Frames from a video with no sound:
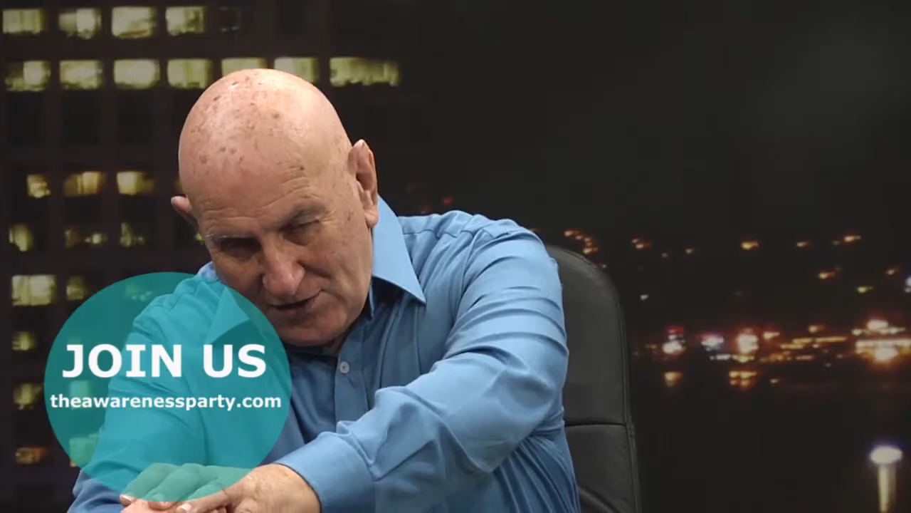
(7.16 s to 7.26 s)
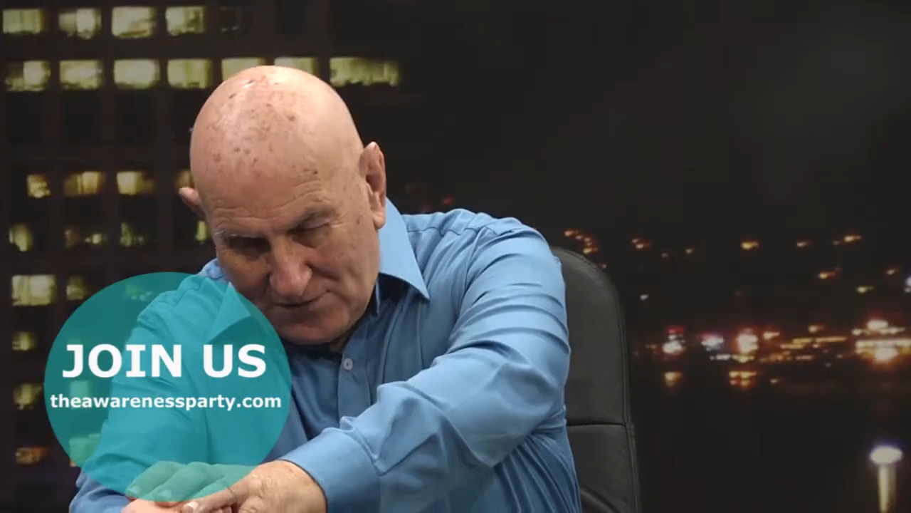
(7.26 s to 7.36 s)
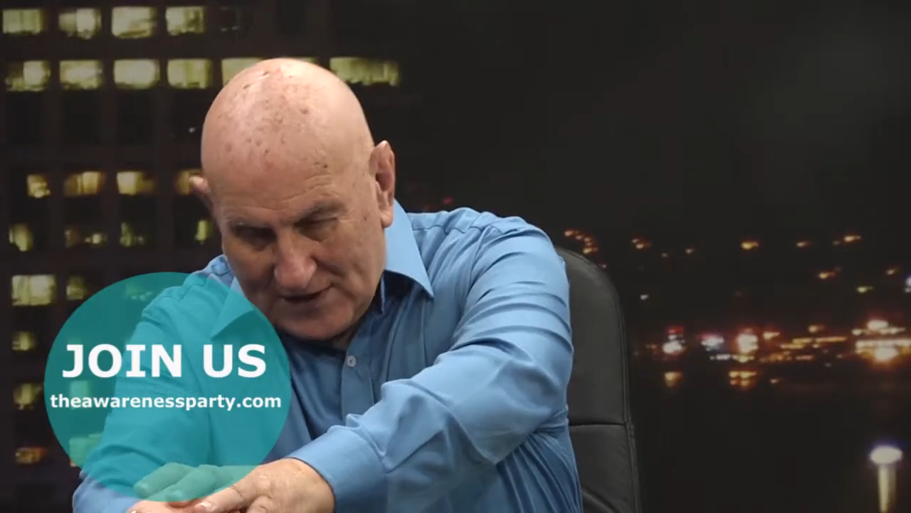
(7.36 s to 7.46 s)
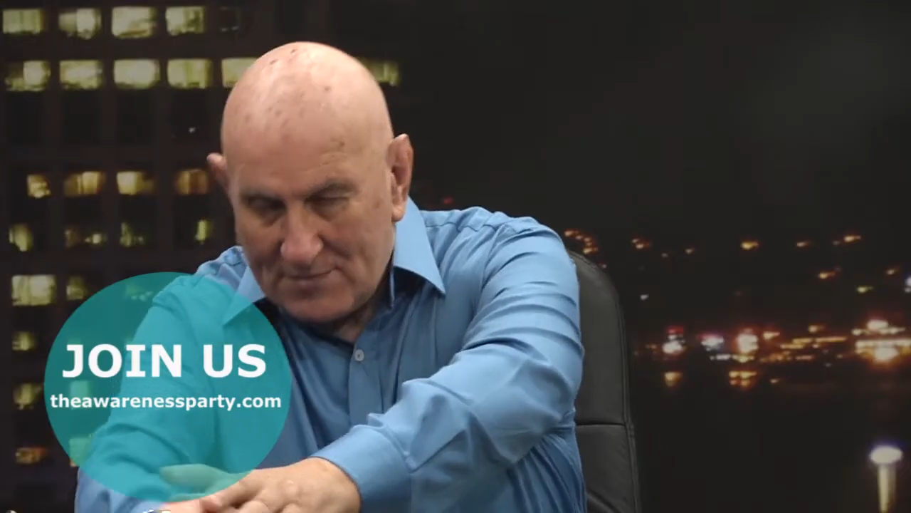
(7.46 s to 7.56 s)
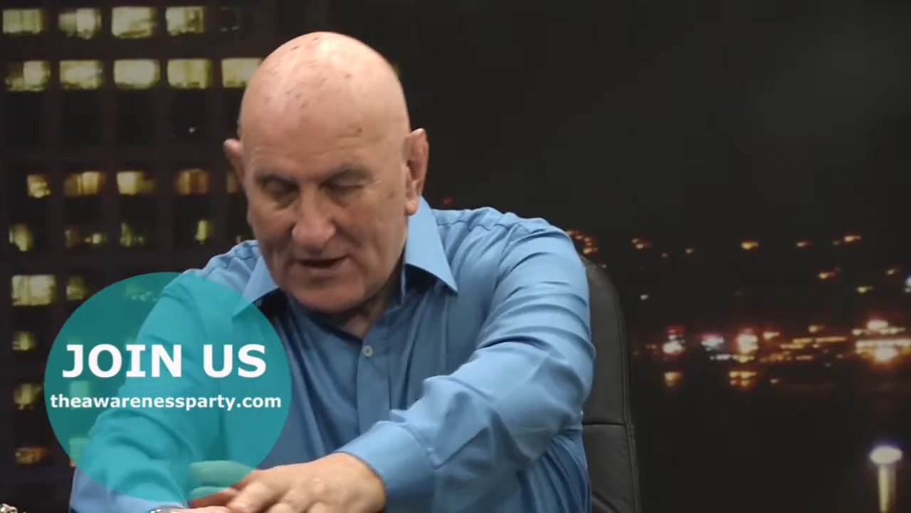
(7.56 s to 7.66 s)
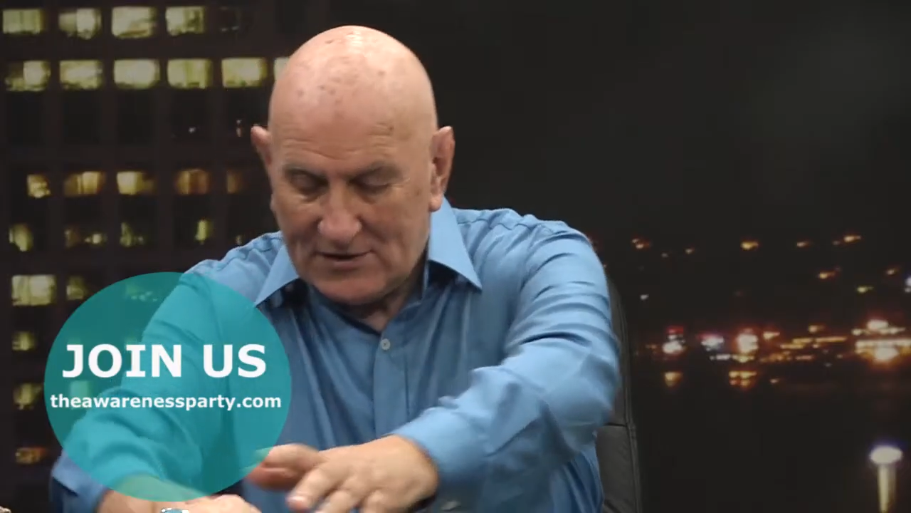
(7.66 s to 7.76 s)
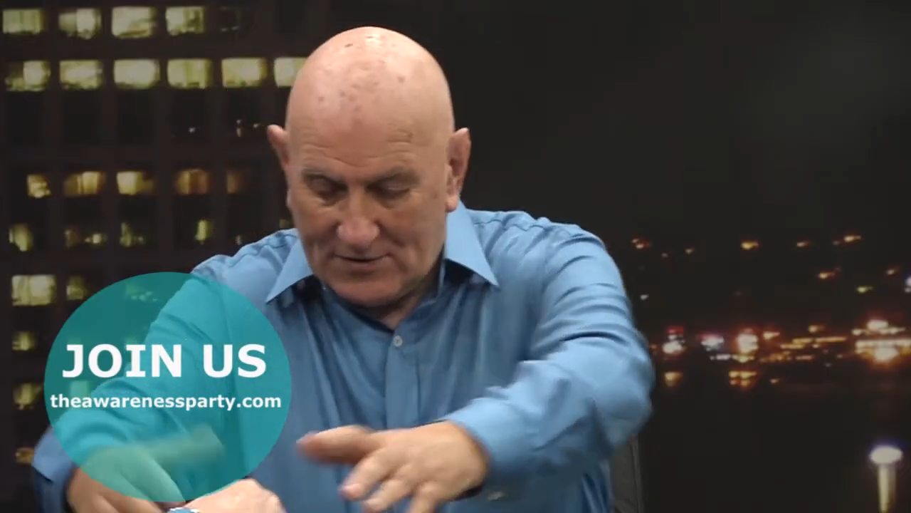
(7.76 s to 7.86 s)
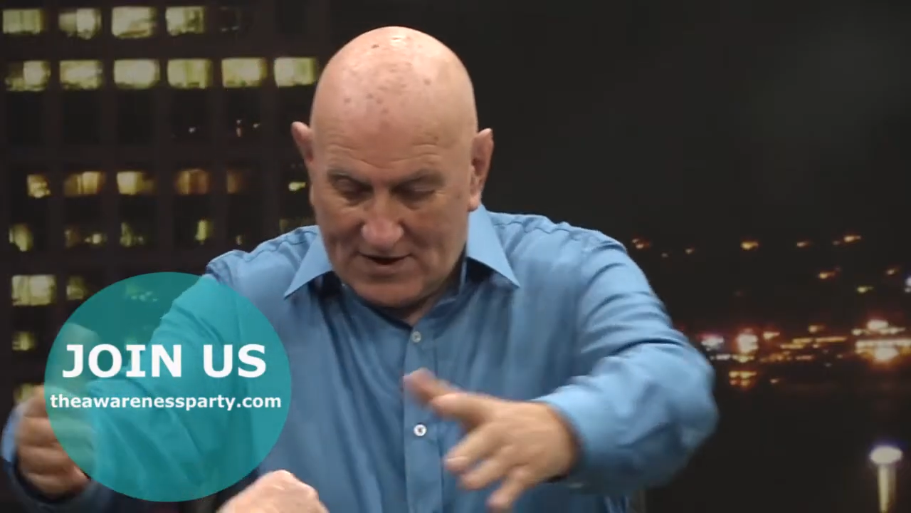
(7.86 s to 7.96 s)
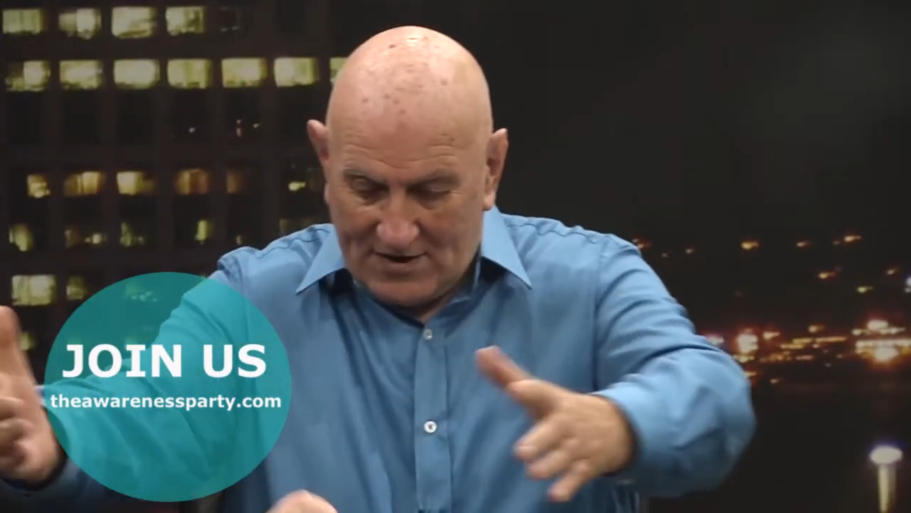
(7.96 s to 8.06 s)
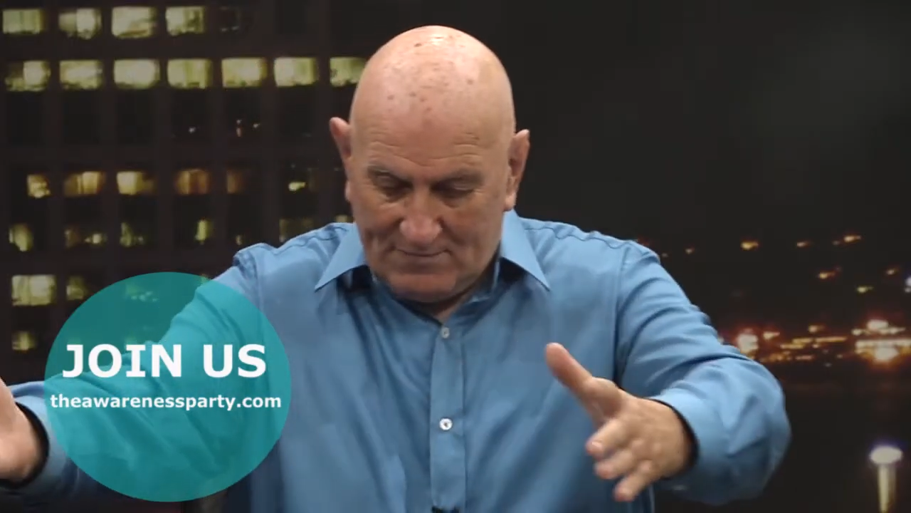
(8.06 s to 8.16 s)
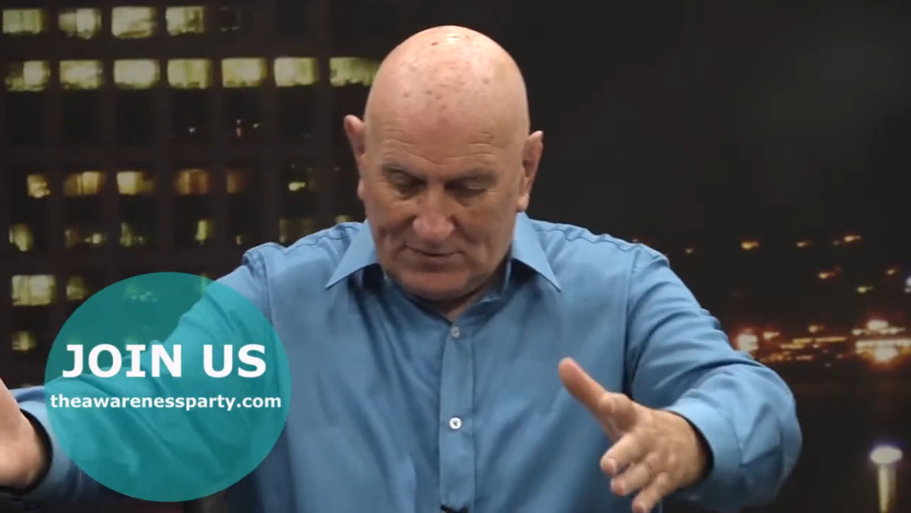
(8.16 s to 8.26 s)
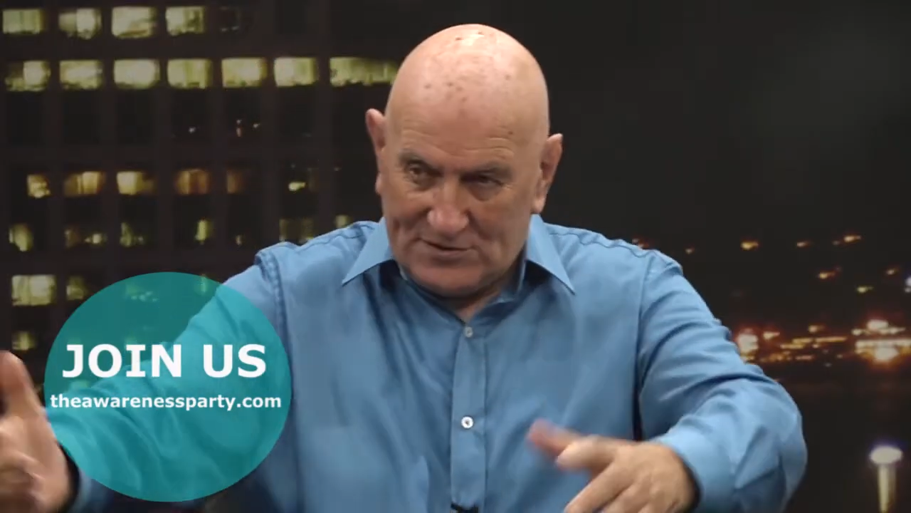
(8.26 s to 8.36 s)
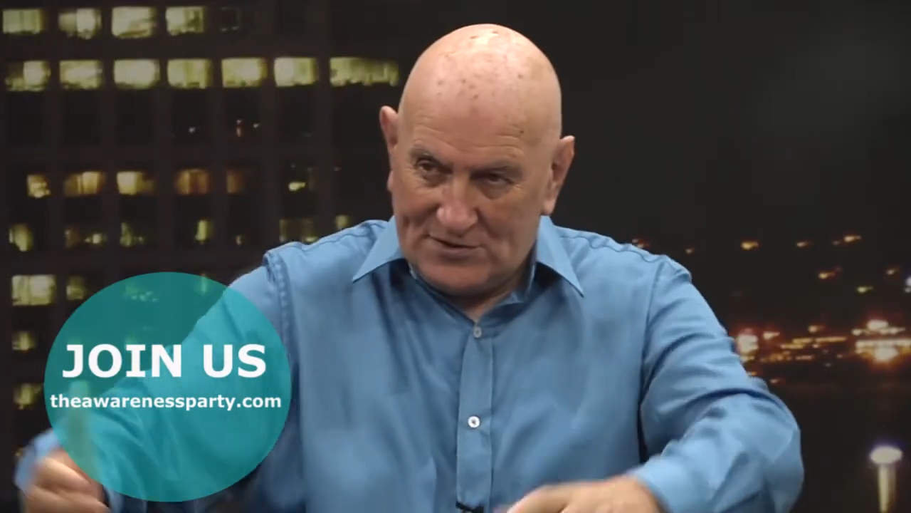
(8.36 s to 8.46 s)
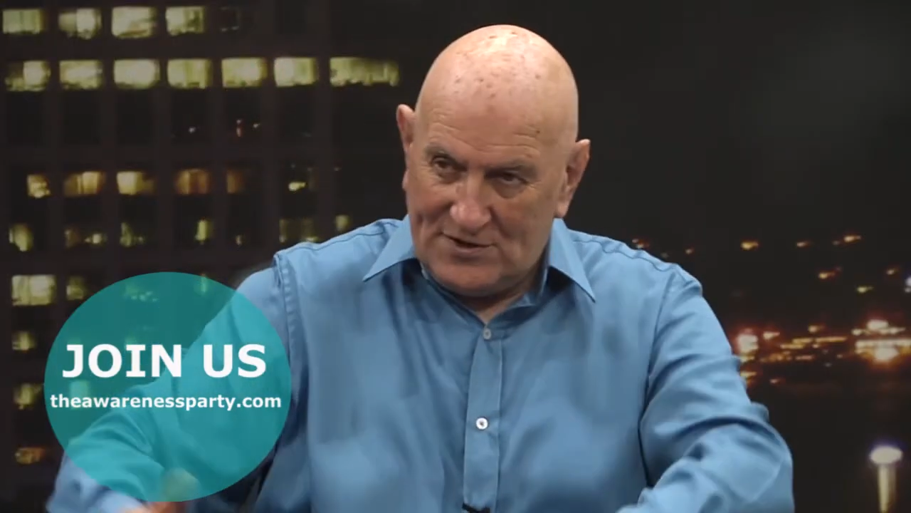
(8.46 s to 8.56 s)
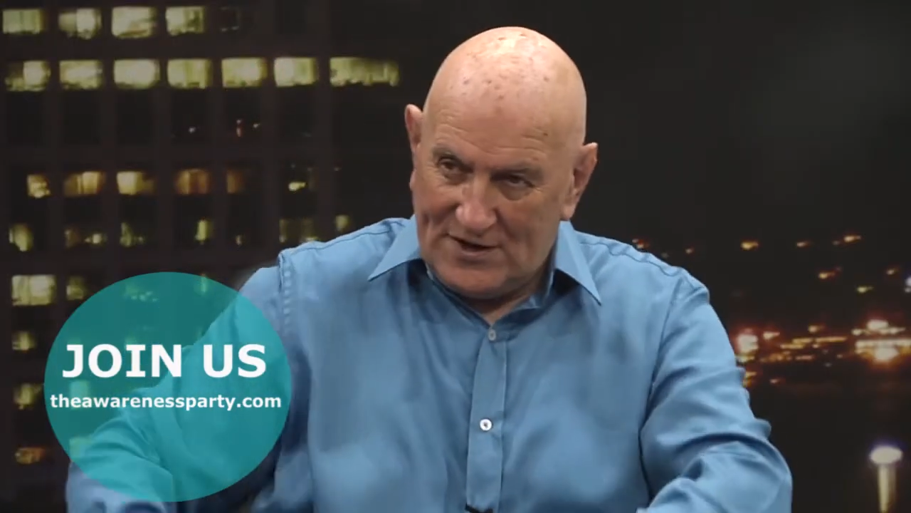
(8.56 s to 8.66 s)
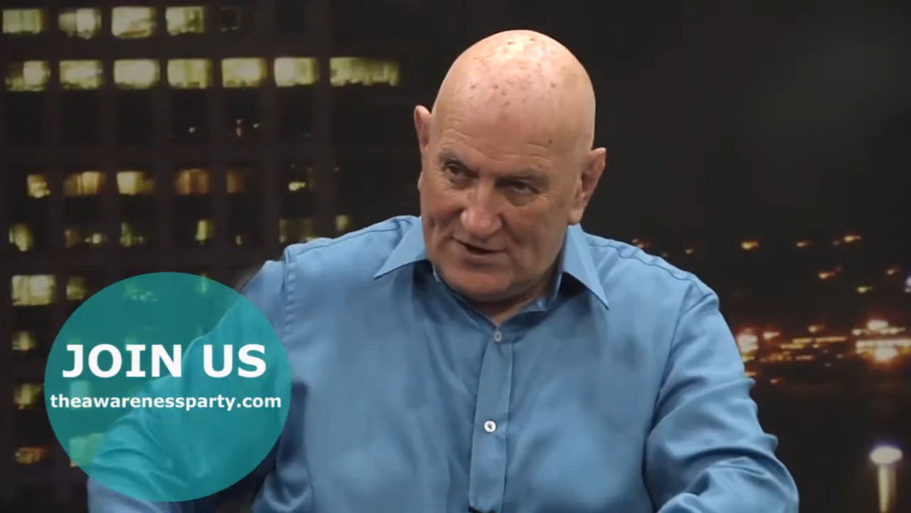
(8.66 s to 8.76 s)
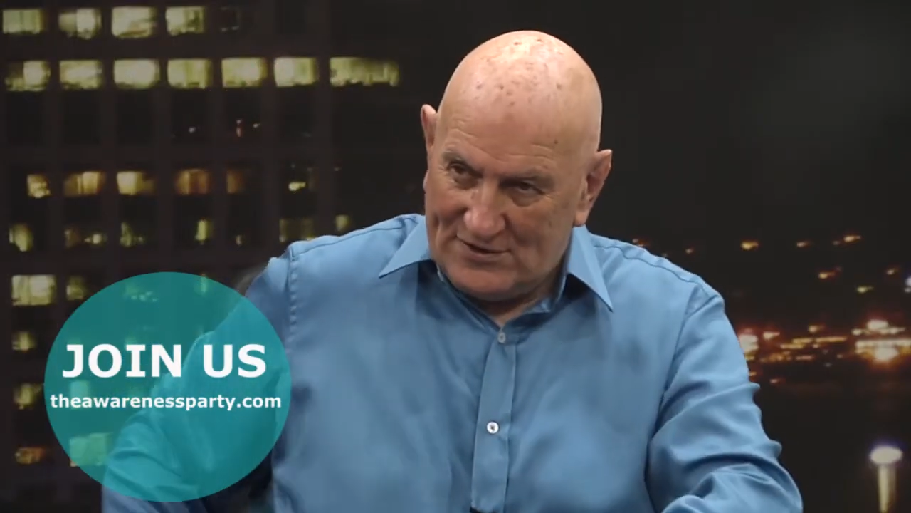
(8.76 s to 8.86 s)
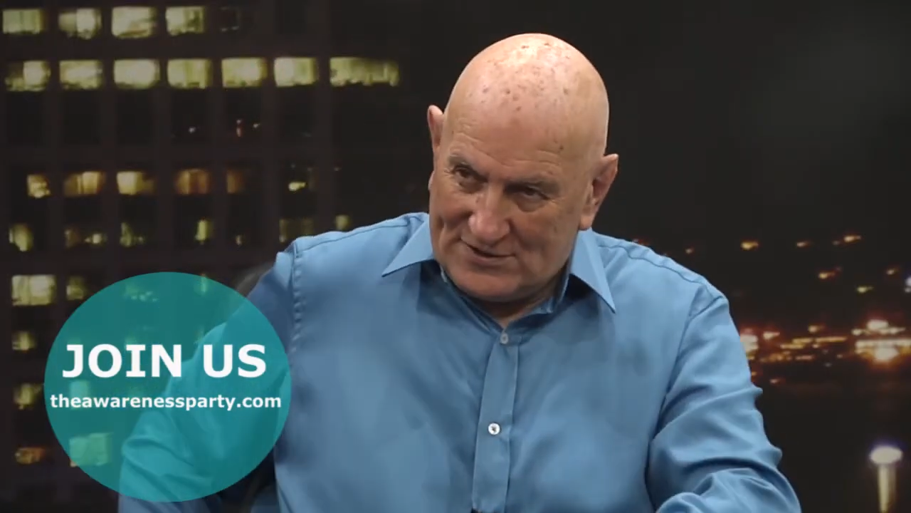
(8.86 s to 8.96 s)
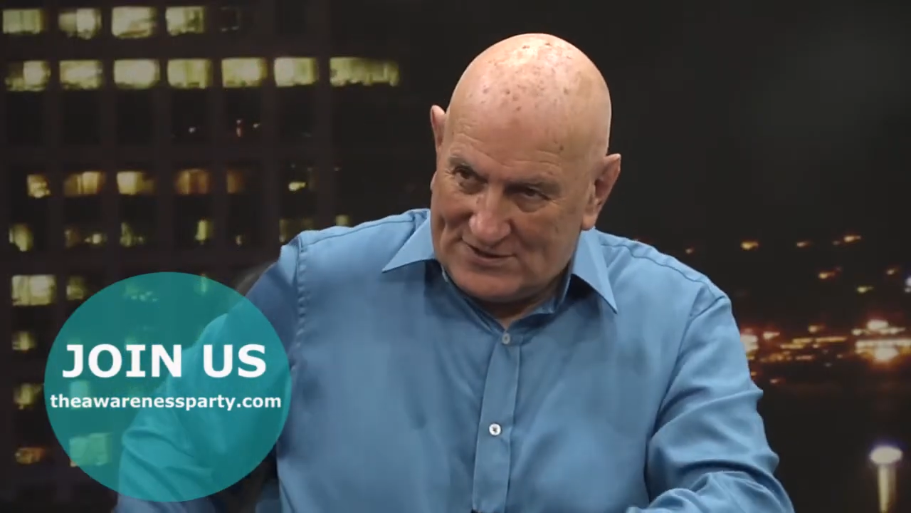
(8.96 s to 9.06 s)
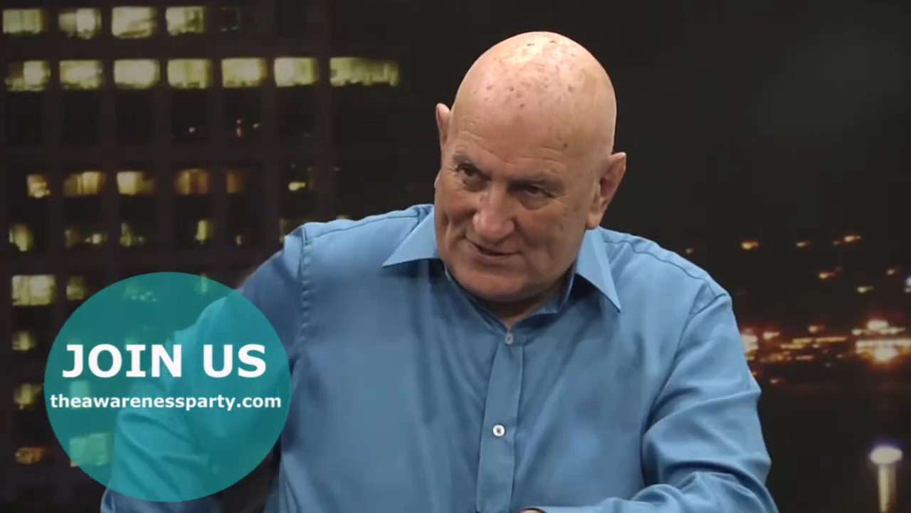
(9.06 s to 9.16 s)
Thank you for coming into our humble
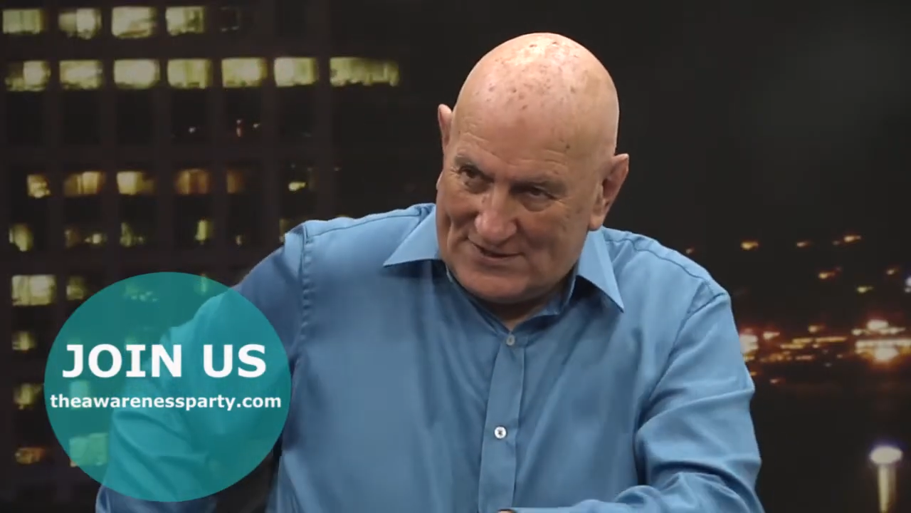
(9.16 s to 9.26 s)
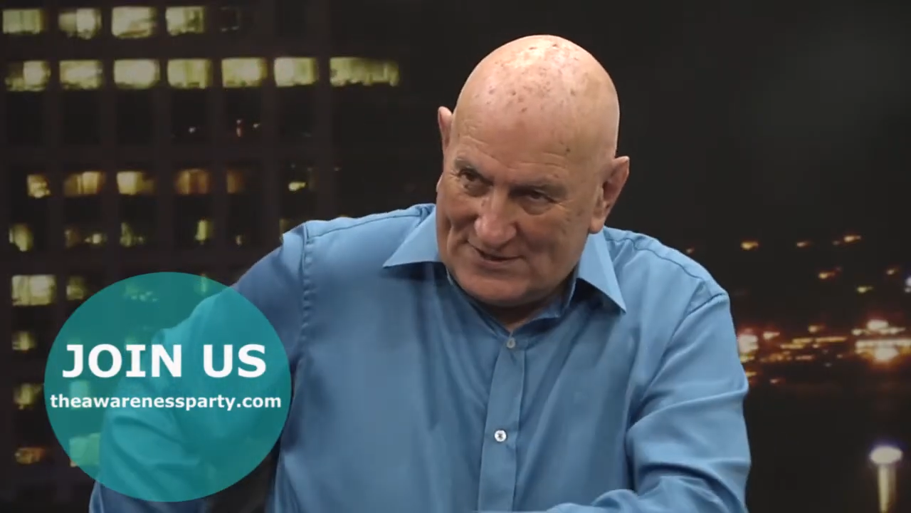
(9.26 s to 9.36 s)
studios.